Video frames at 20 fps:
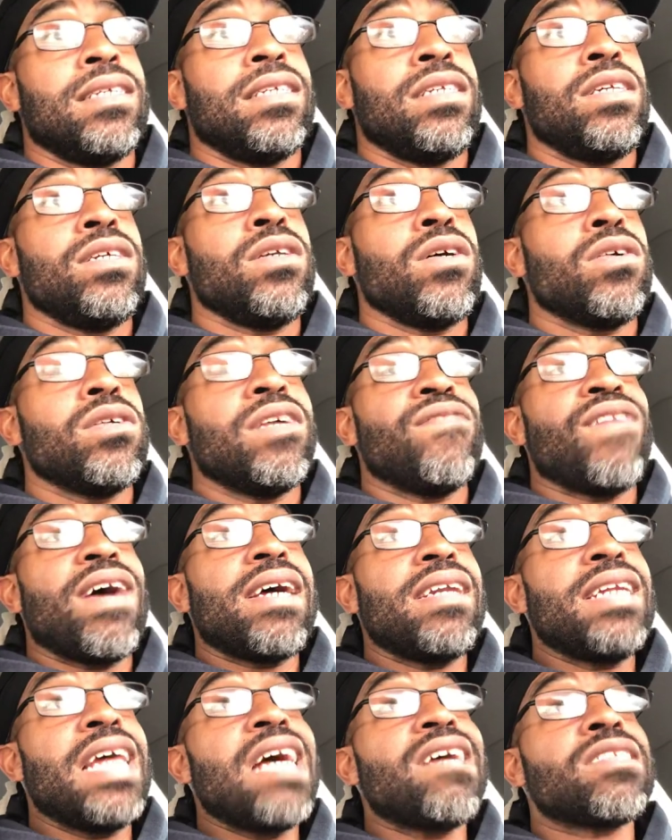if I
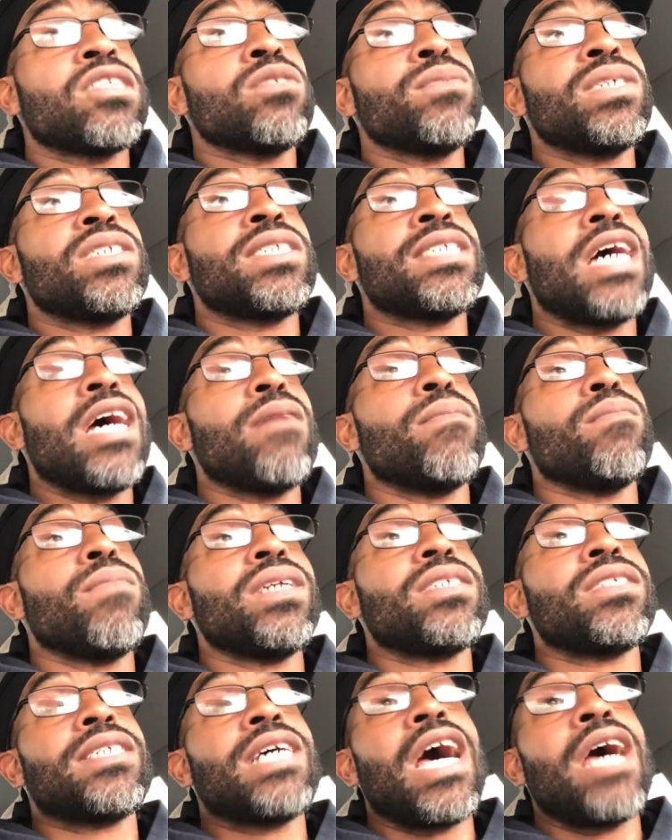didn't have so much
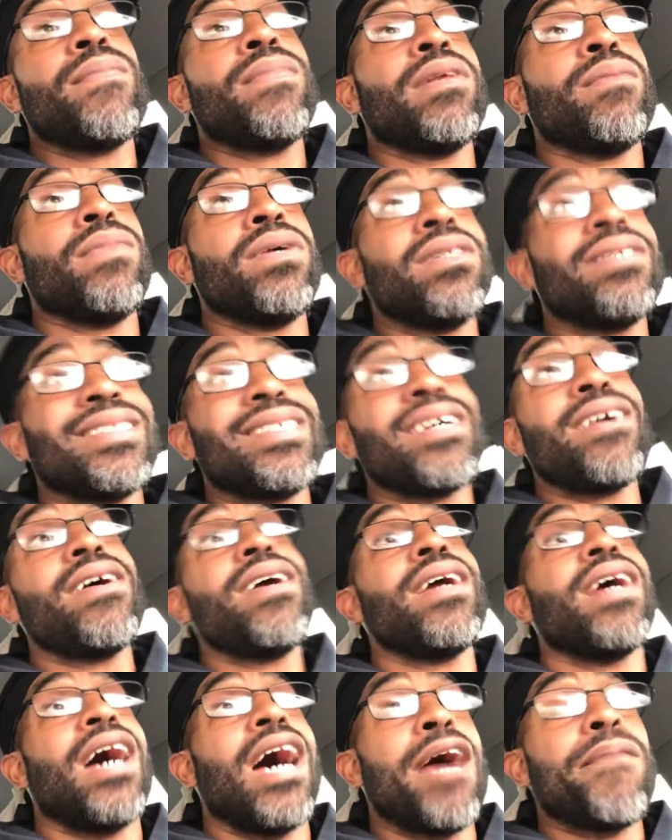time in the military,
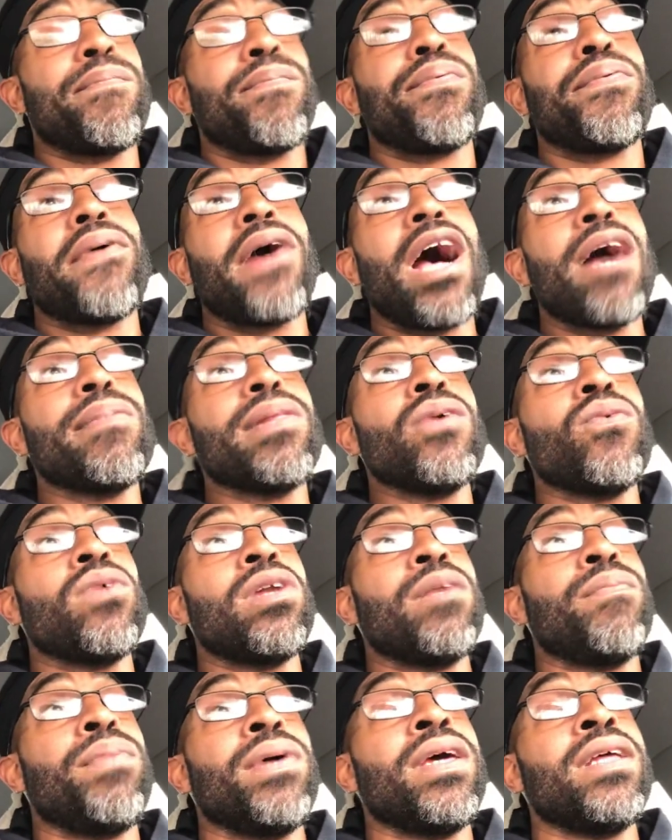I probably would
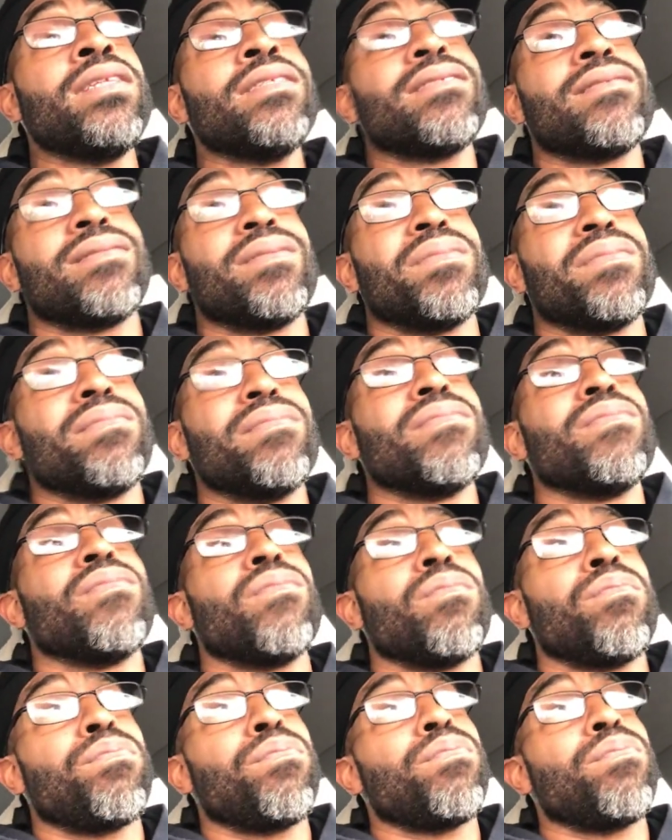have been,
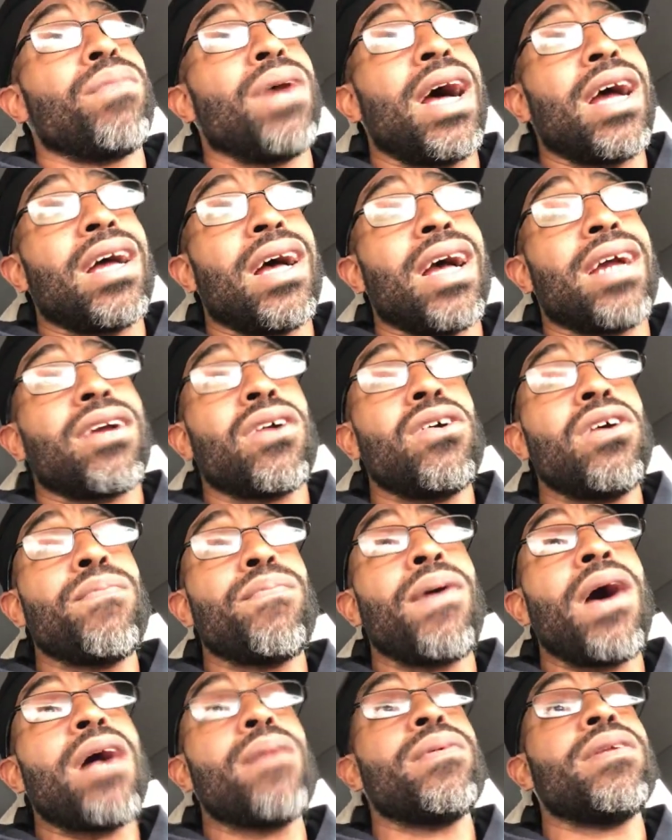I could
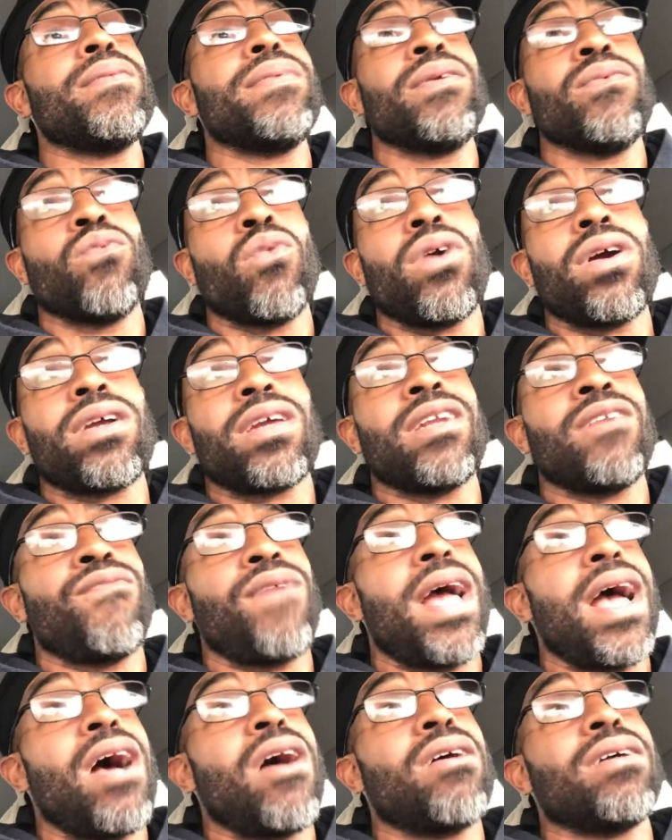probably have been working
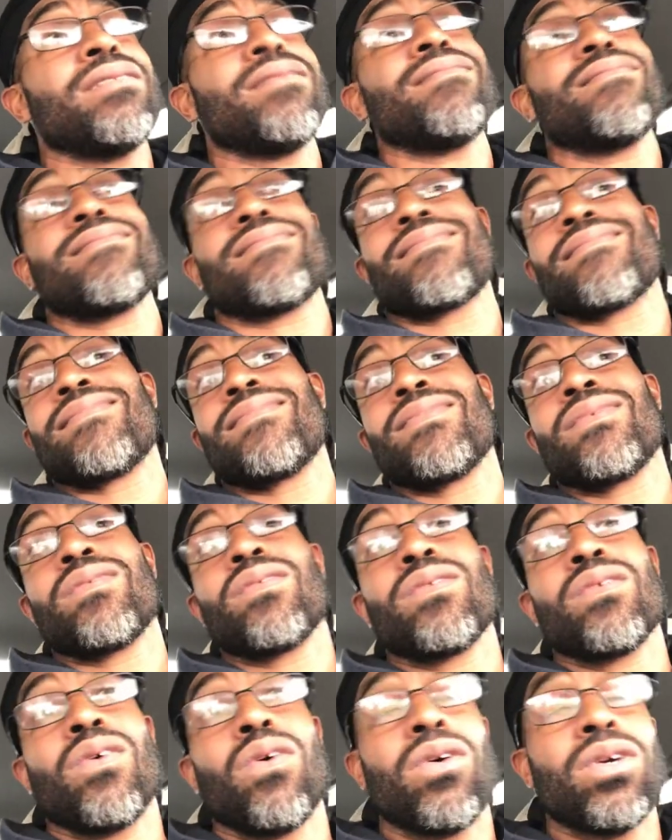around,
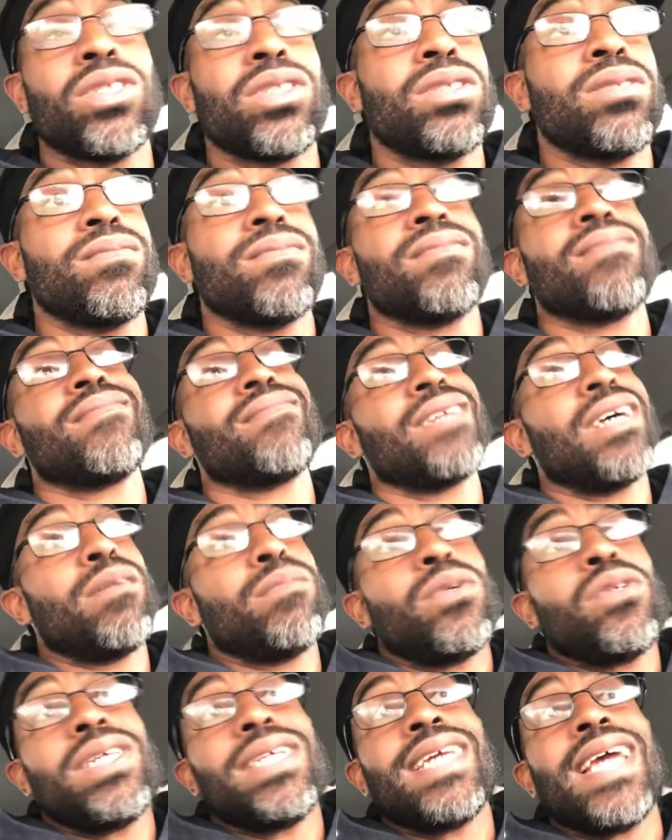or I'm
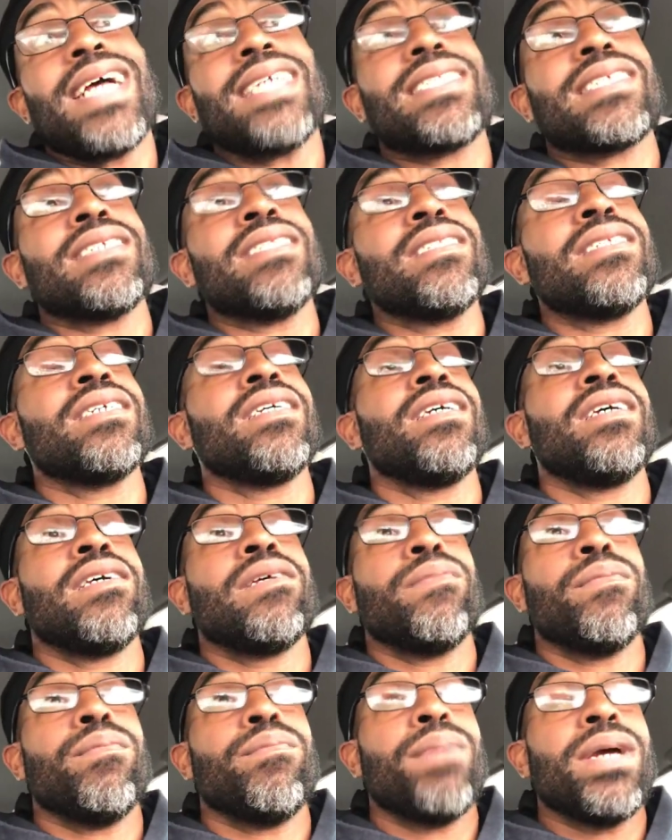only guessing,
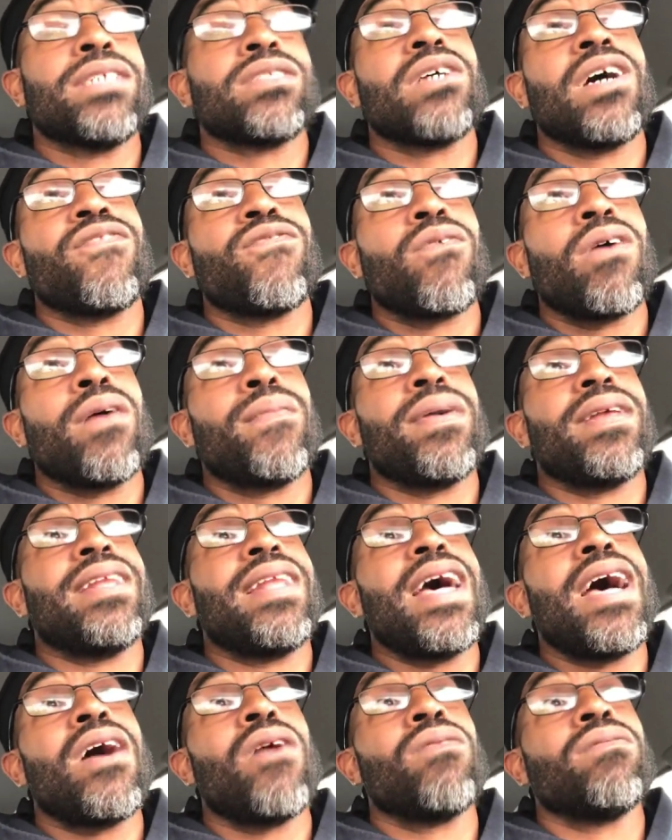based off where I'm at
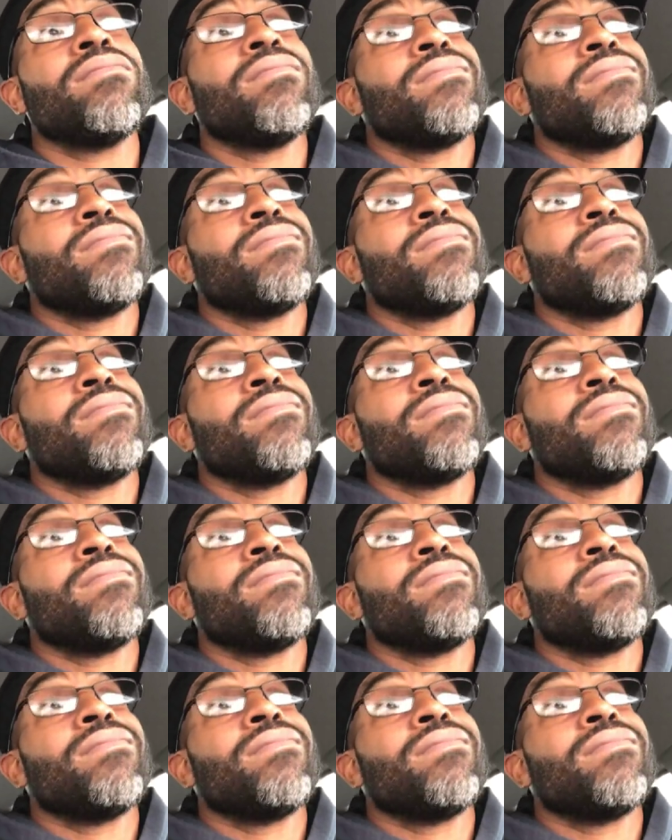now,